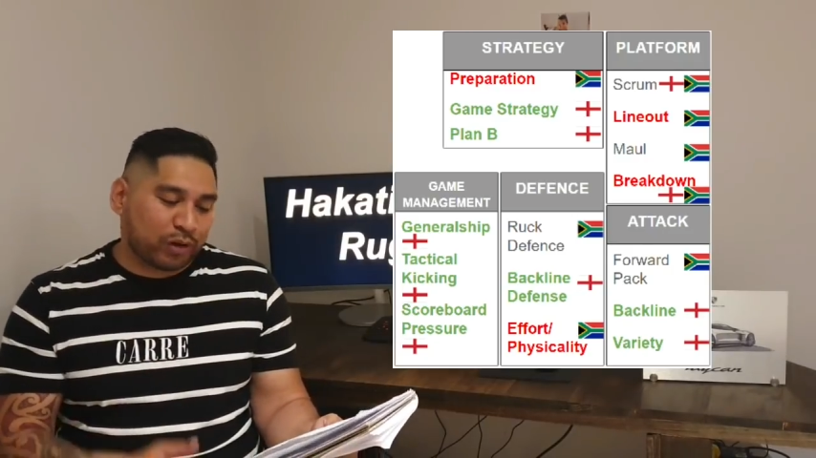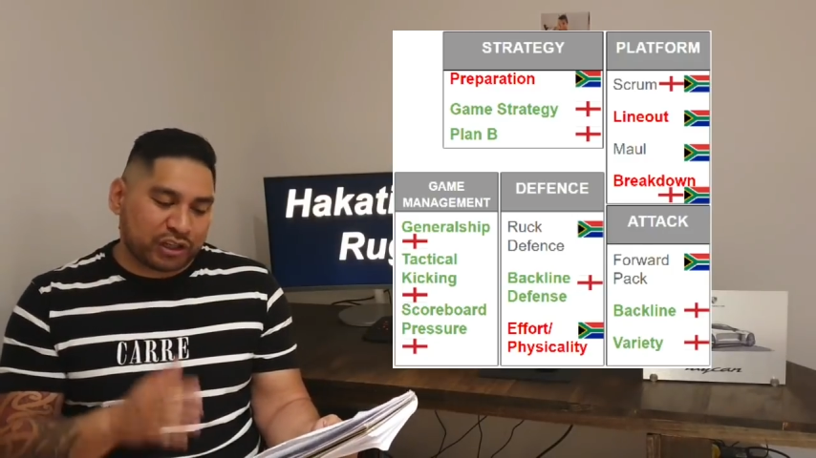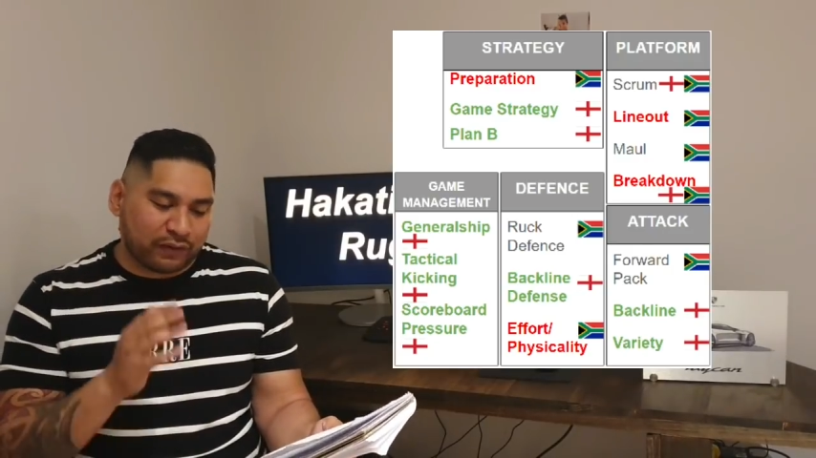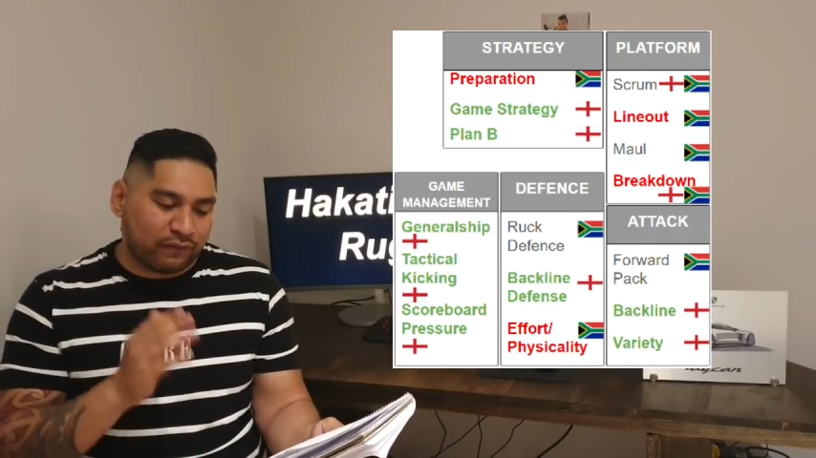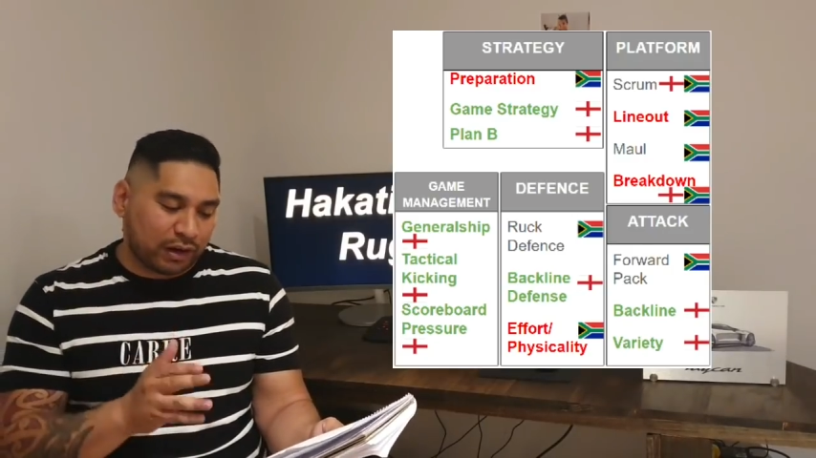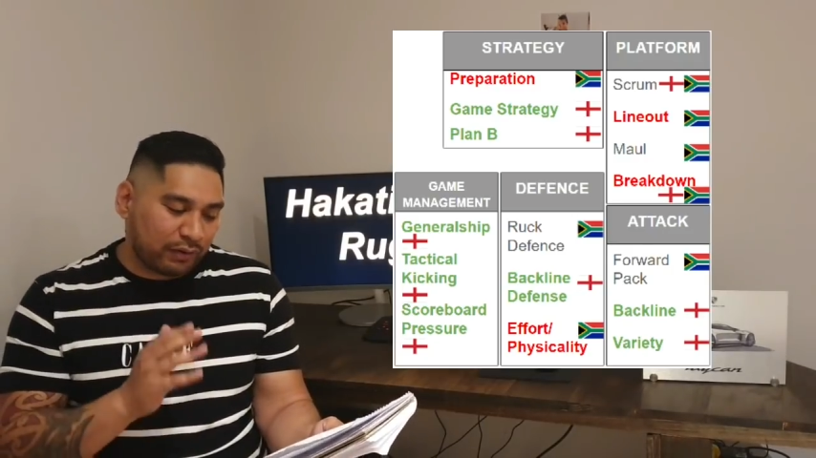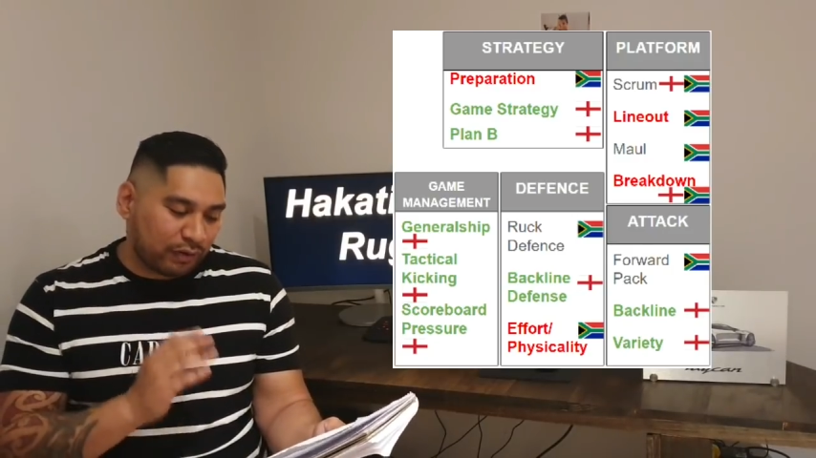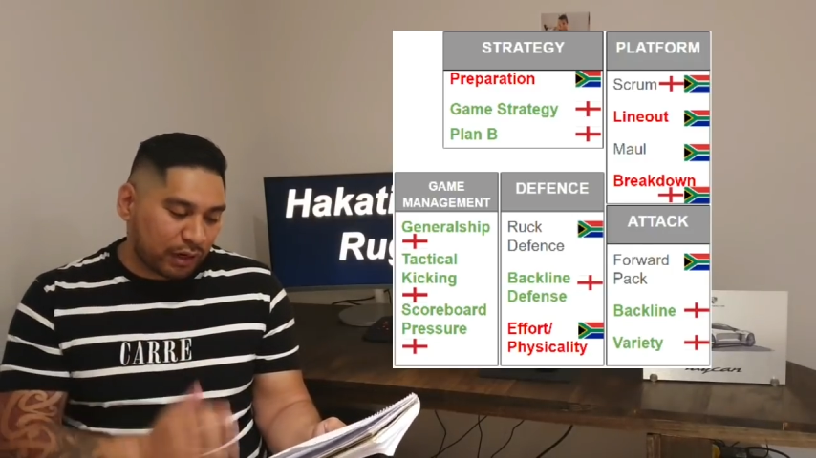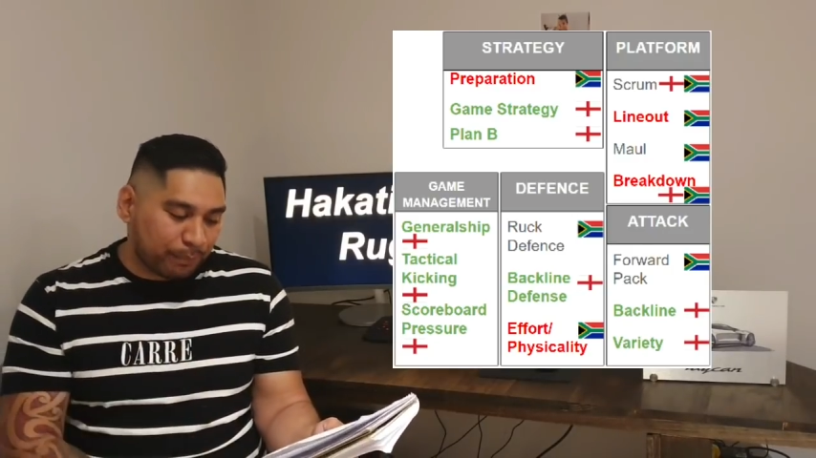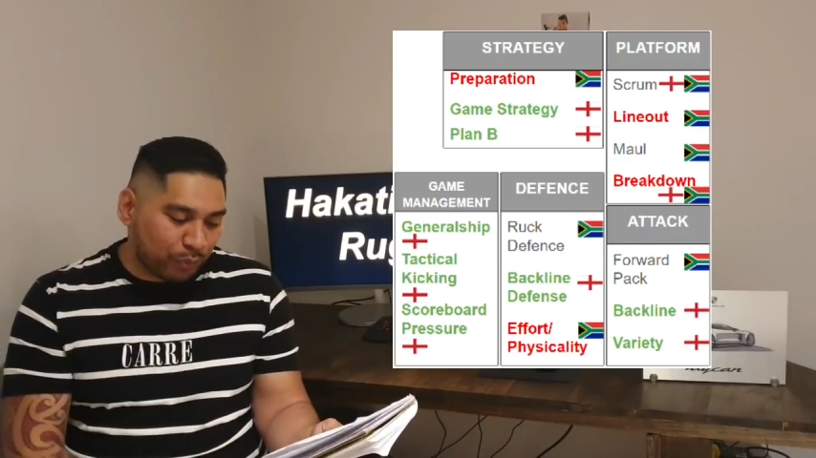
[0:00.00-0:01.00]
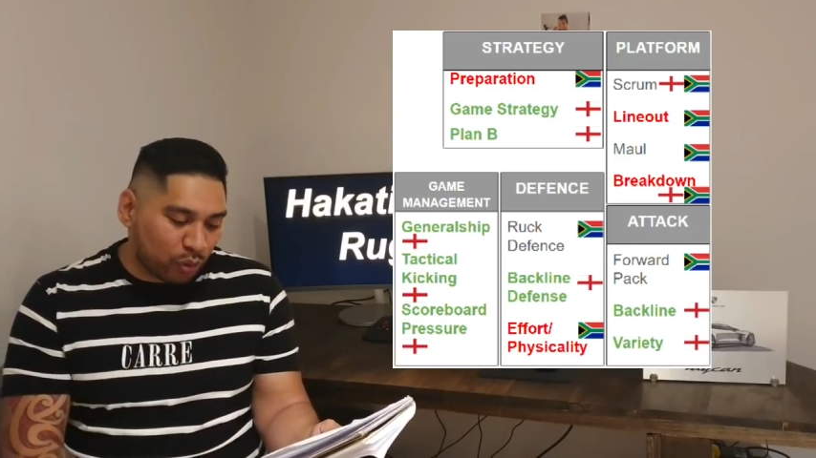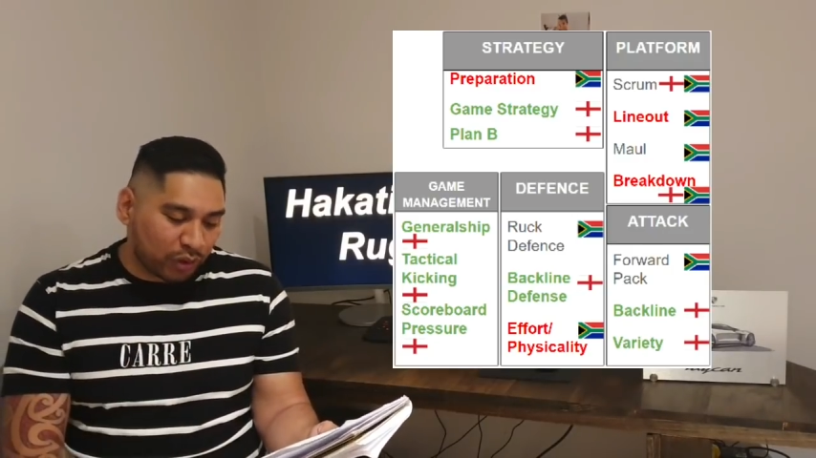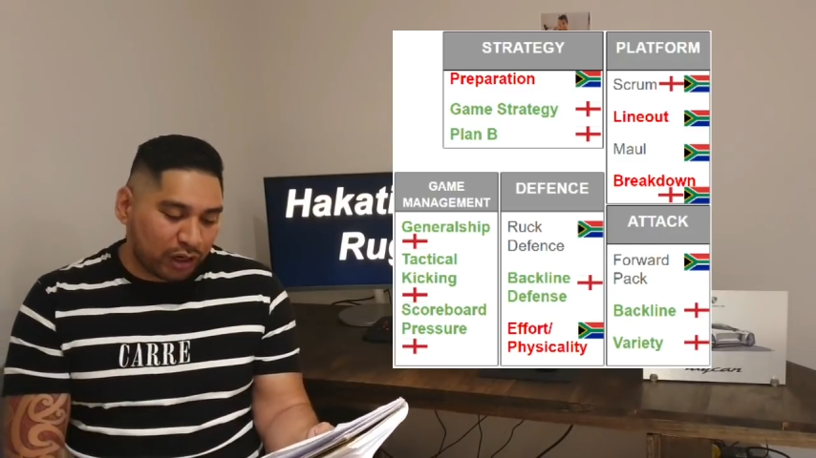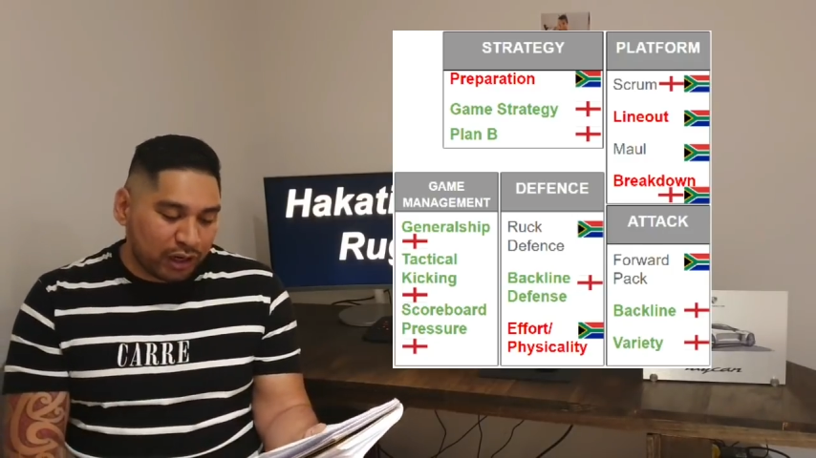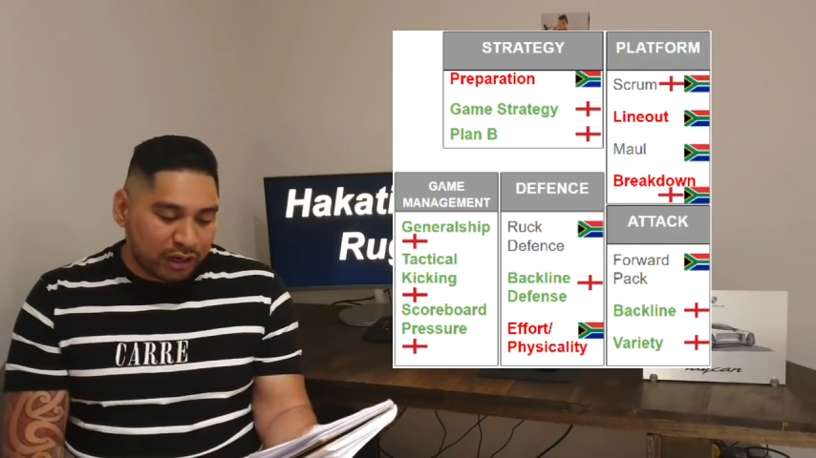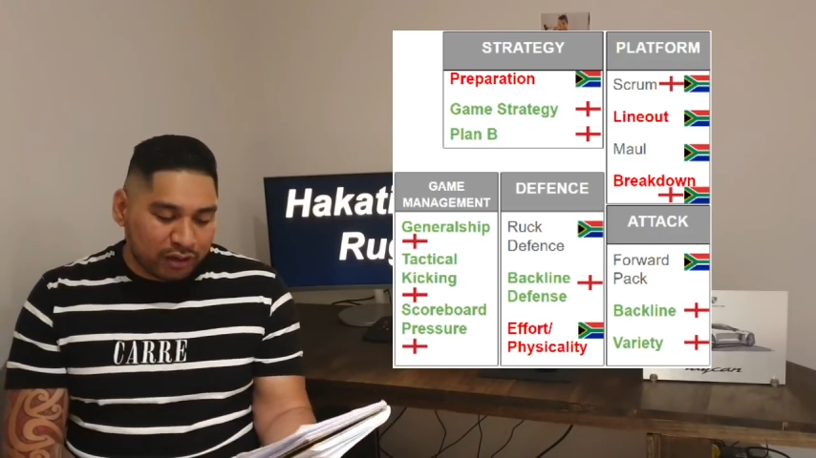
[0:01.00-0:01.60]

pressure, very, very important.